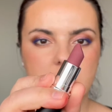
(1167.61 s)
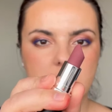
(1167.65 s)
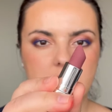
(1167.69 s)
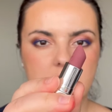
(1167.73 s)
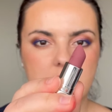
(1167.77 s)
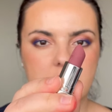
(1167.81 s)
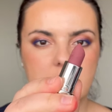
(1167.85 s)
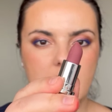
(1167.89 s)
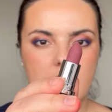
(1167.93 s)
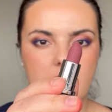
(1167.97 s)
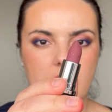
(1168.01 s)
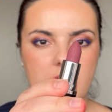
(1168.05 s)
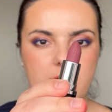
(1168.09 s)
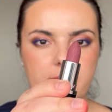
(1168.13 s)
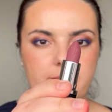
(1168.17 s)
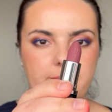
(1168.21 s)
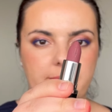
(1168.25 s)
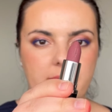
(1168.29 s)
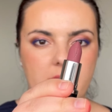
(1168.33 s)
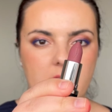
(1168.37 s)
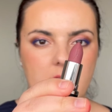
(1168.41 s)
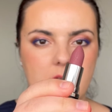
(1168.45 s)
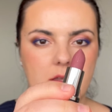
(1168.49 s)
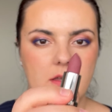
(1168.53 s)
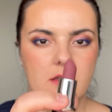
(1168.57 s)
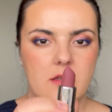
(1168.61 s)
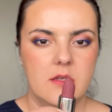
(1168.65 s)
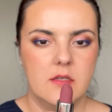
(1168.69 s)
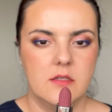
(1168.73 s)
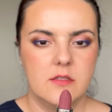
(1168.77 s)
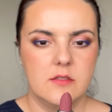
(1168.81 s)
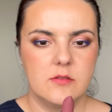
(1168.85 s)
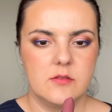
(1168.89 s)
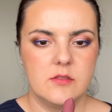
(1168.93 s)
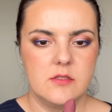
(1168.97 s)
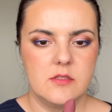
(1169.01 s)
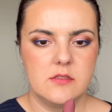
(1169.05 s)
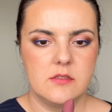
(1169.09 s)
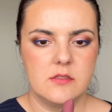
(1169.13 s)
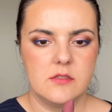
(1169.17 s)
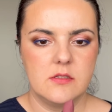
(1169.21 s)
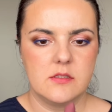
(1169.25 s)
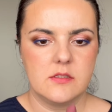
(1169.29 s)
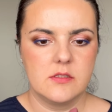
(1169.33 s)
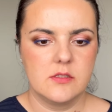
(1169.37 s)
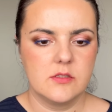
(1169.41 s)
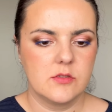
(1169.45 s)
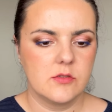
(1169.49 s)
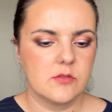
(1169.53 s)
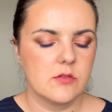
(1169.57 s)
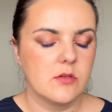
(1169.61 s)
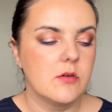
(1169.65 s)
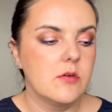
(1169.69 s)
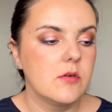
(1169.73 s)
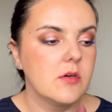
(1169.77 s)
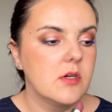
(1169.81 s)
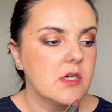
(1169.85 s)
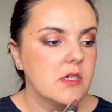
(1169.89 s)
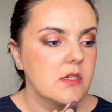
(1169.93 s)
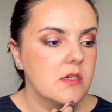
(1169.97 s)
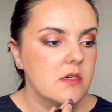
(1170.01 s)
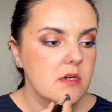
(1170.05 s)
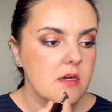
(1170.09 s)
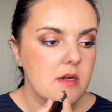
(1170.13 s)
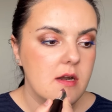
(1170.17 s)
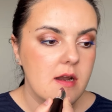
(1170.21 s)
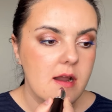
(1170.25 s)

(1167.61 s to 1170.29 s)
Yeah, so this is Sour.